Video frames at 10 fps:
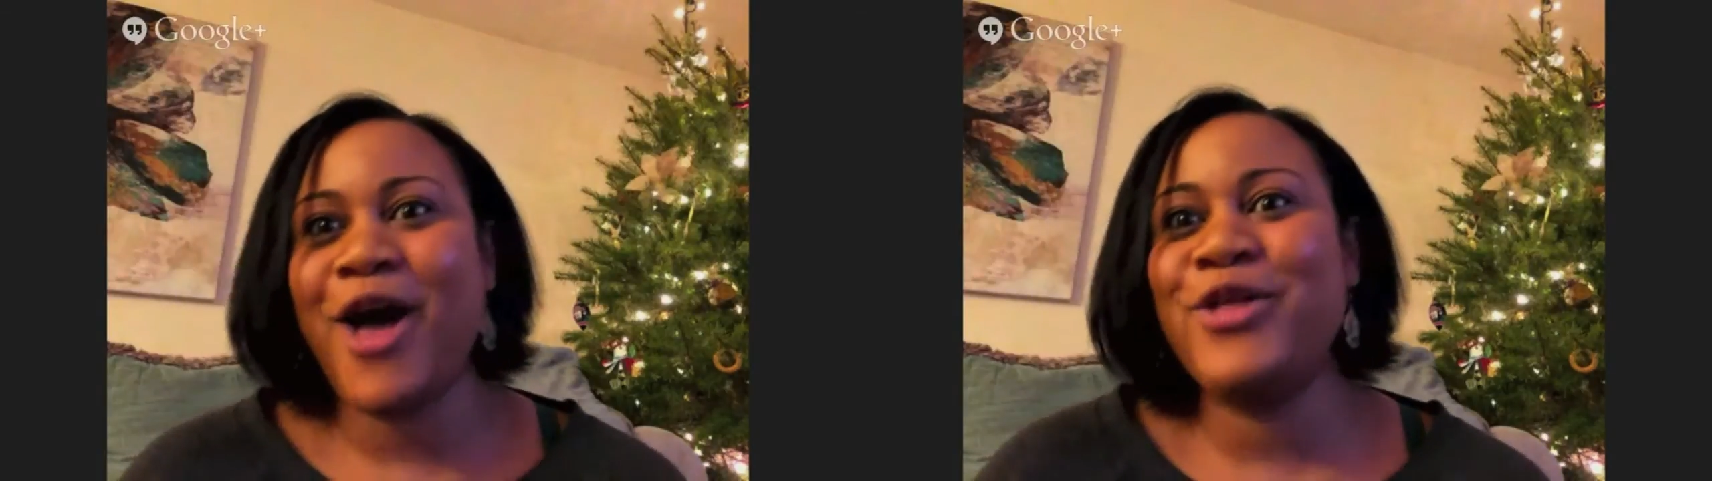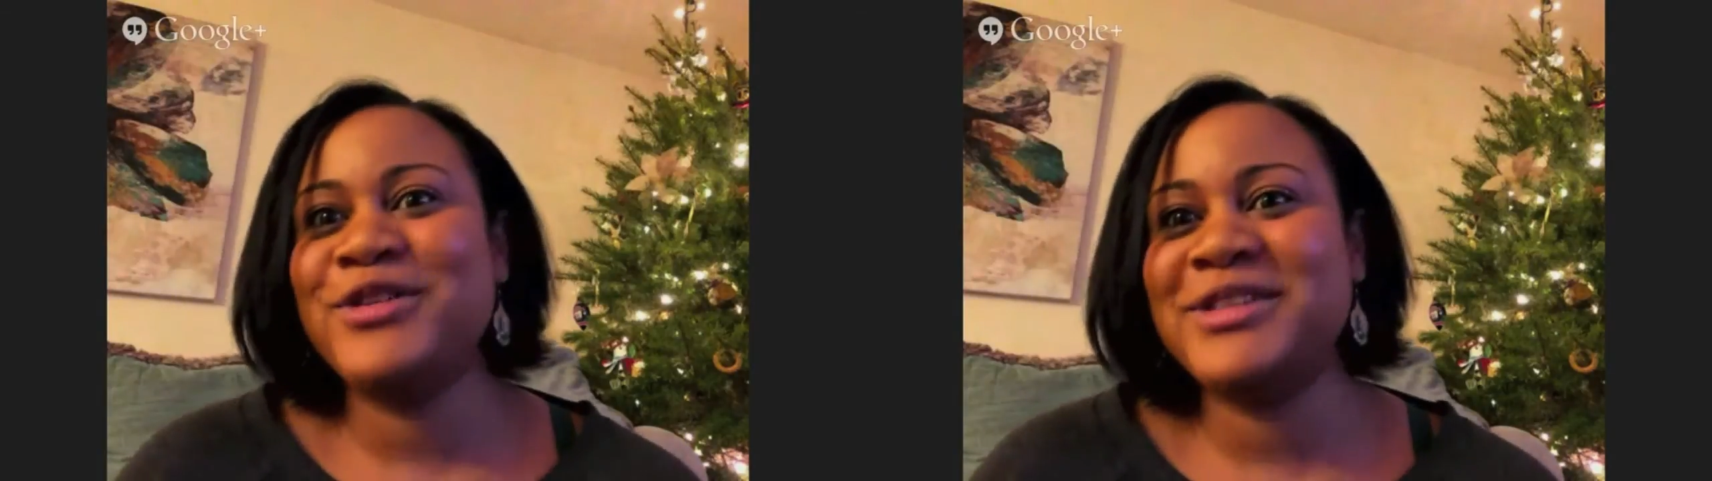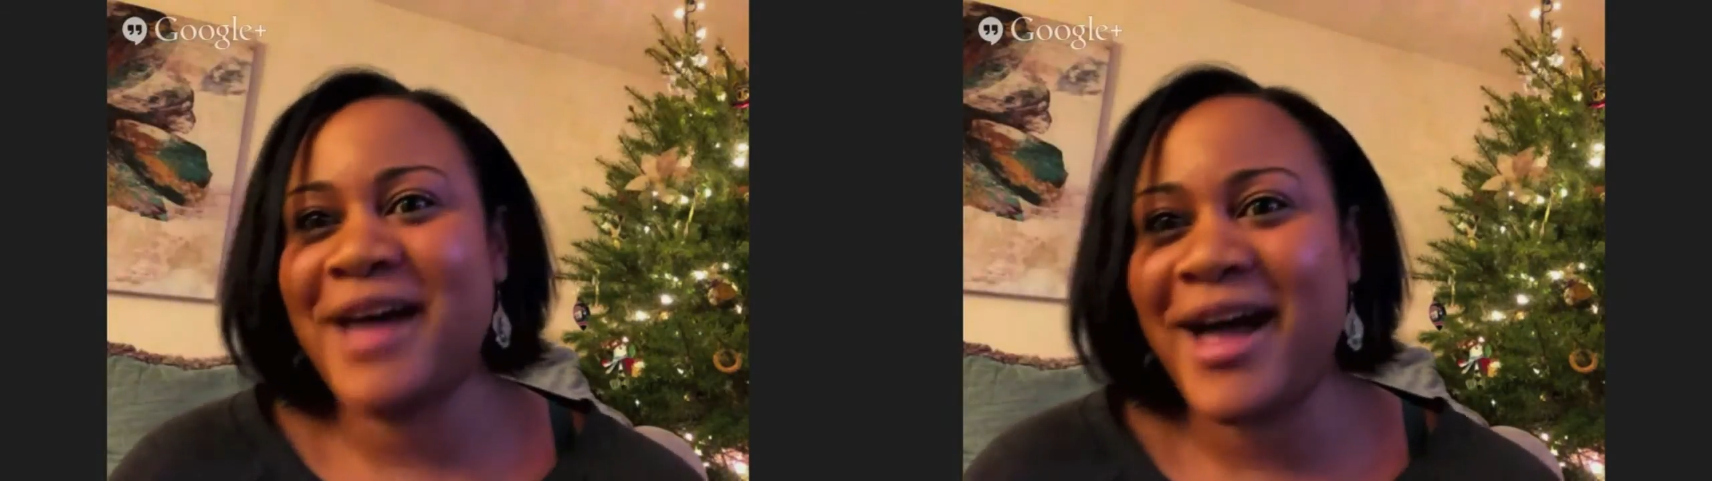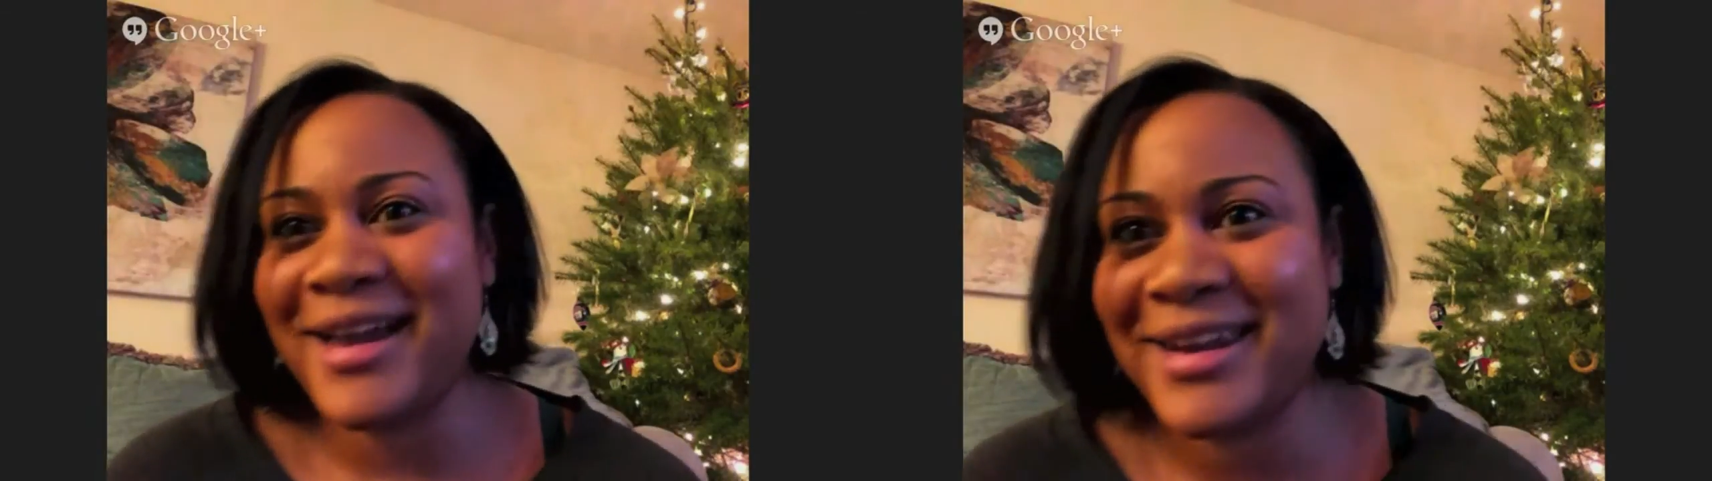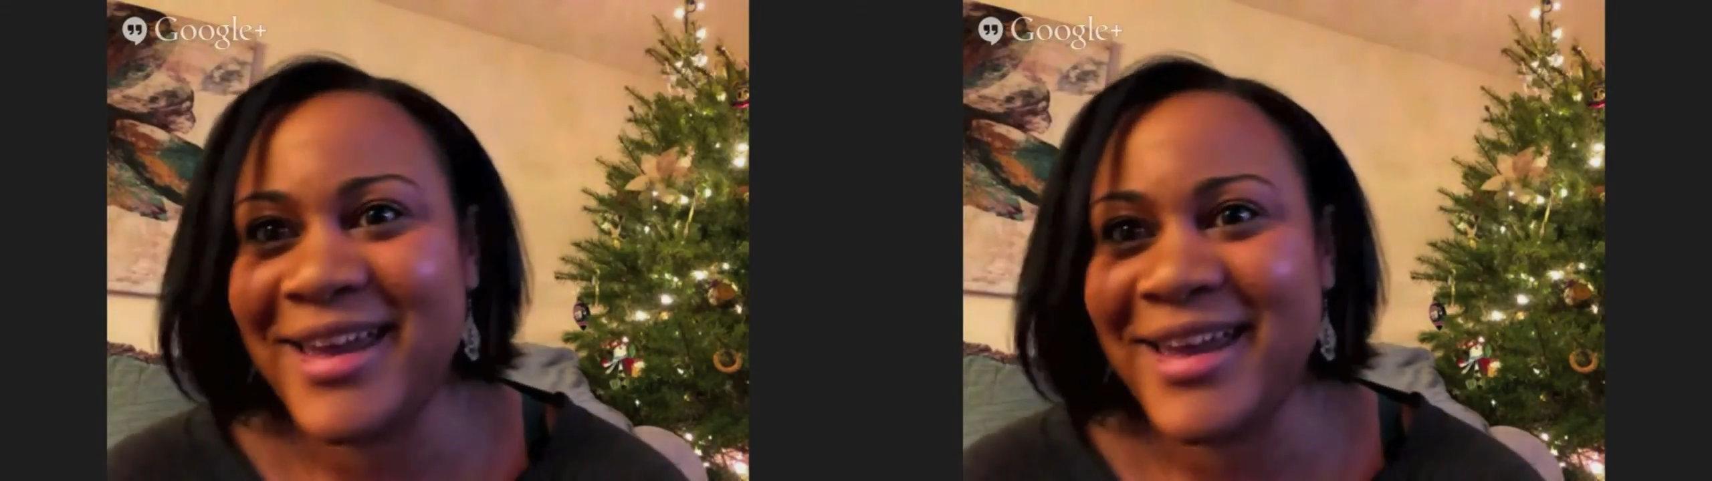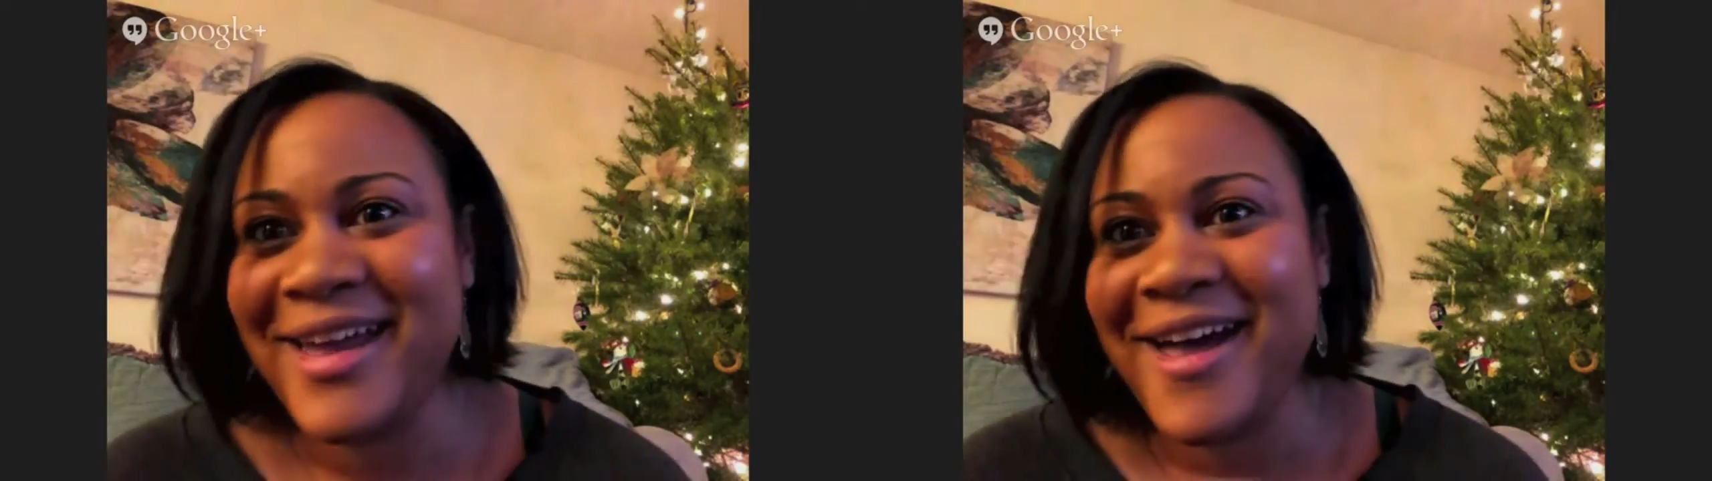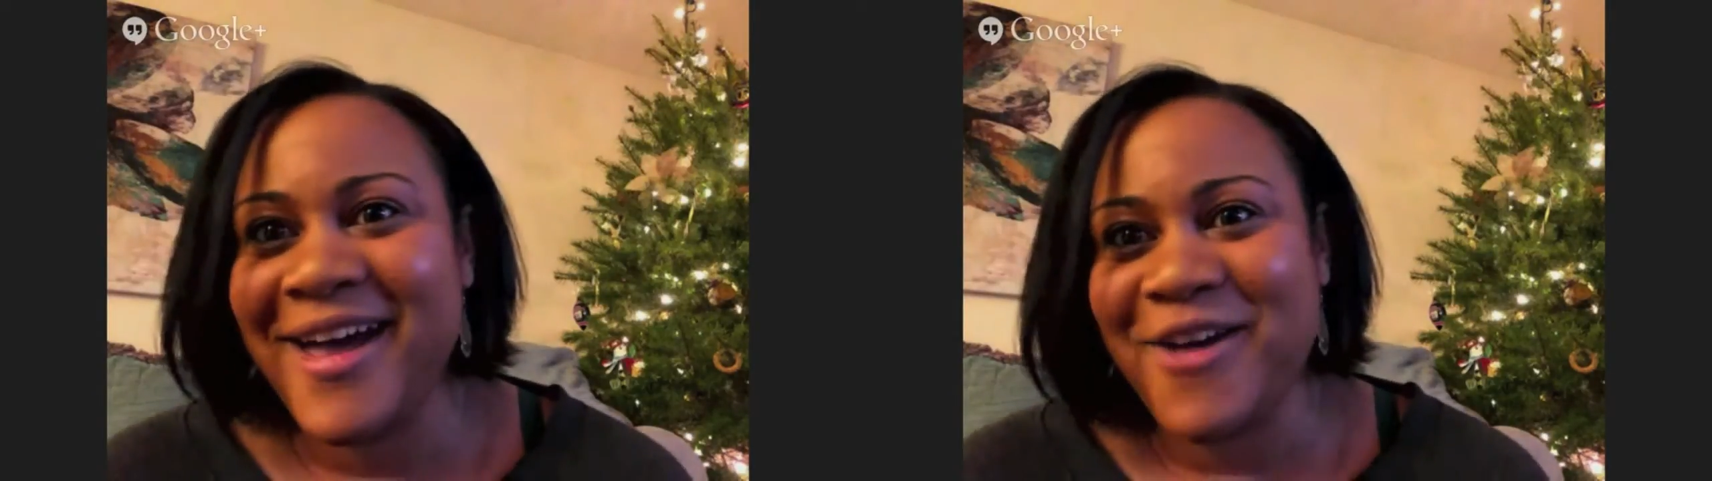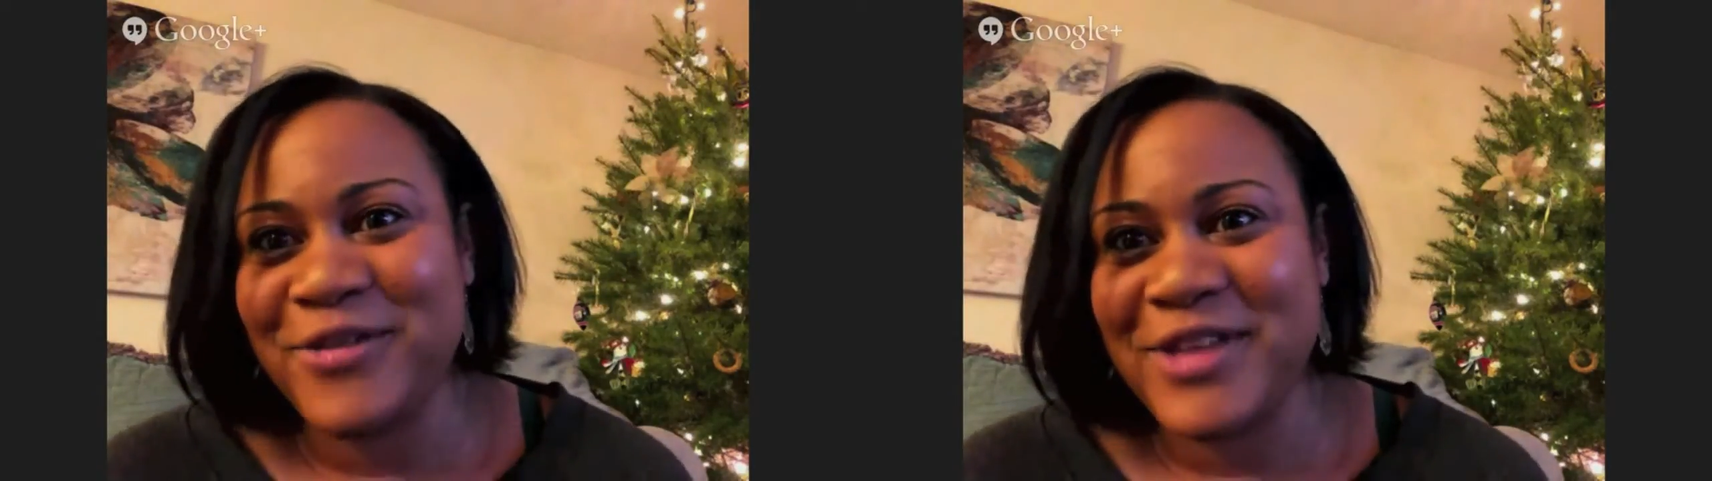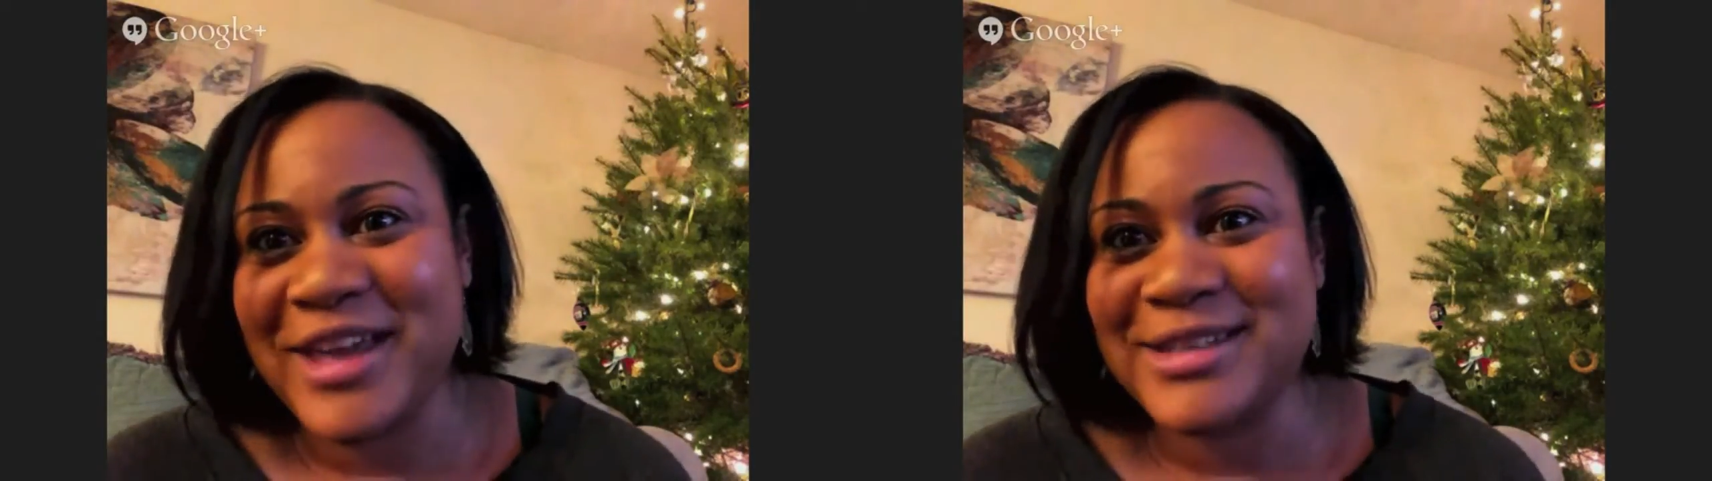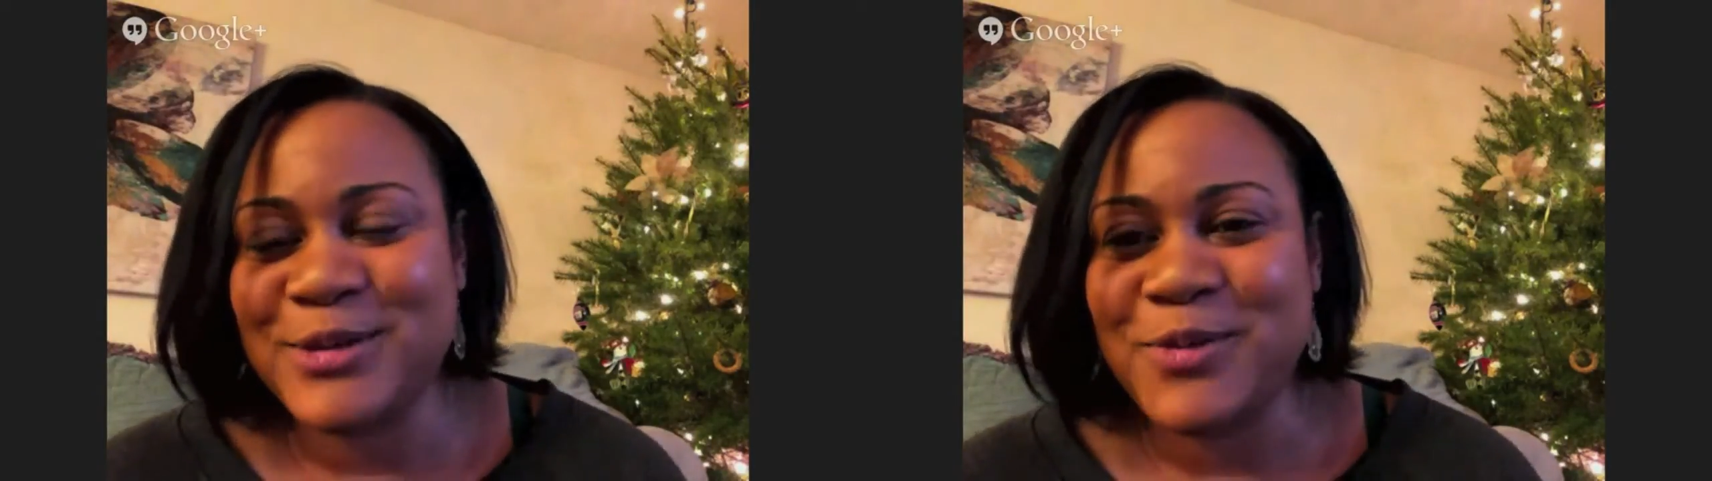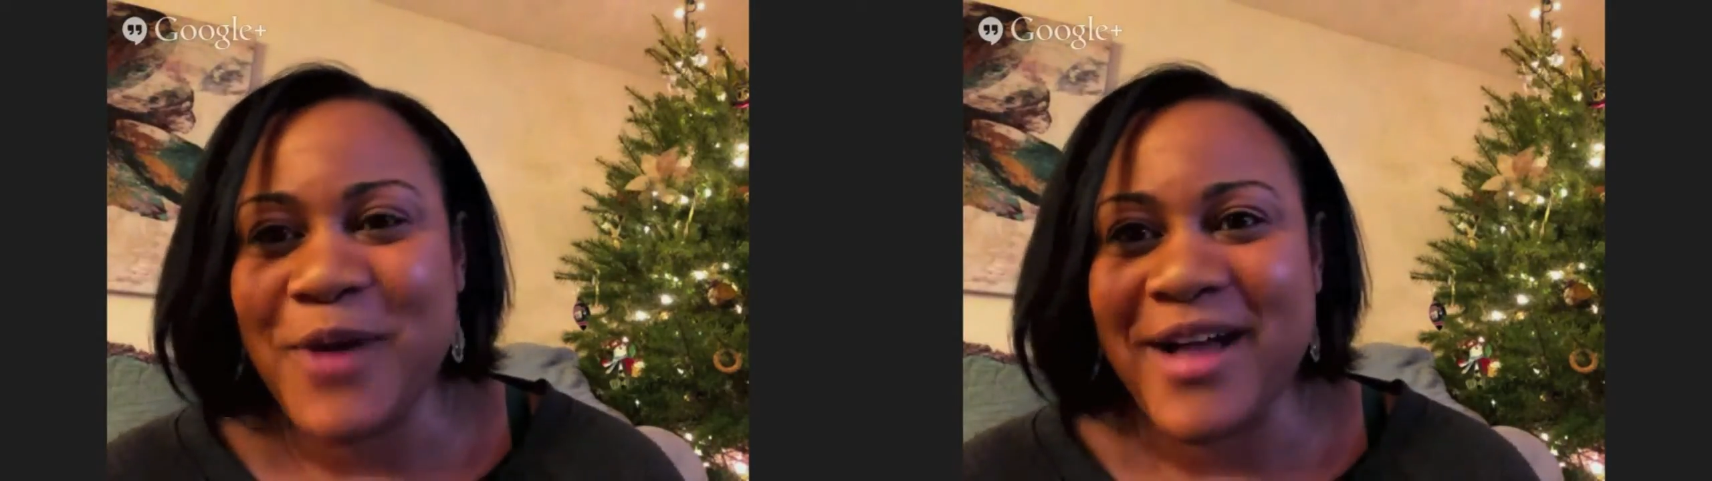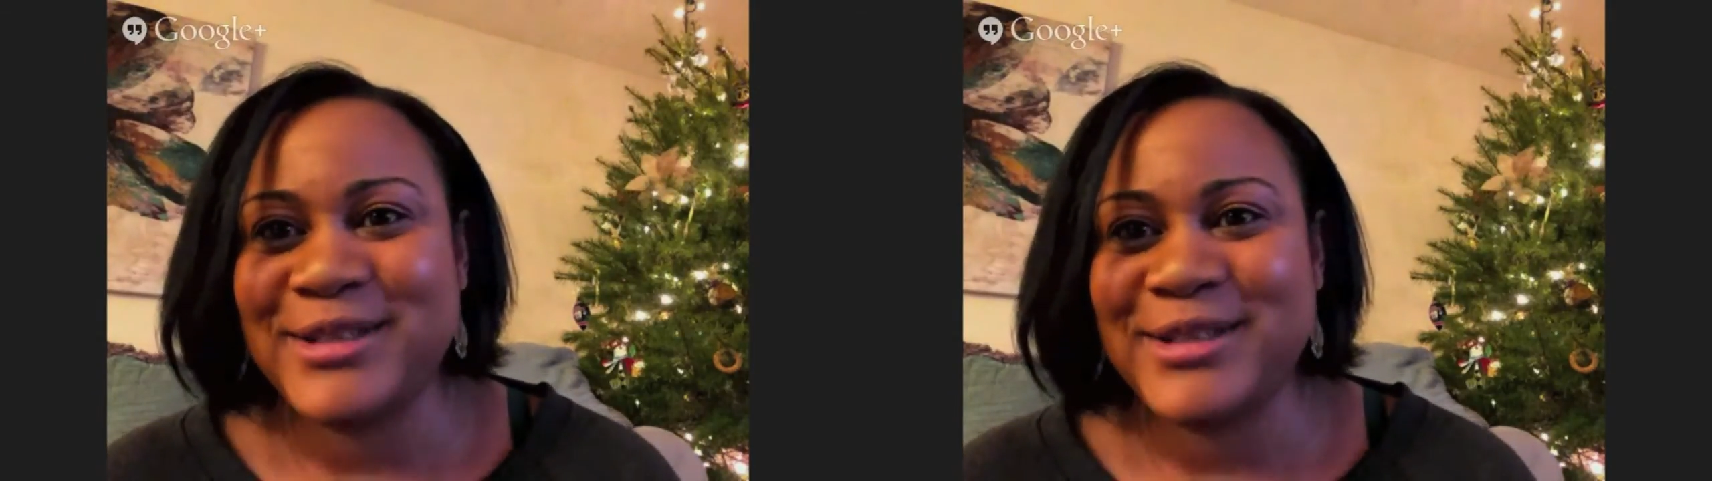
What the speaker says: other side of things as well.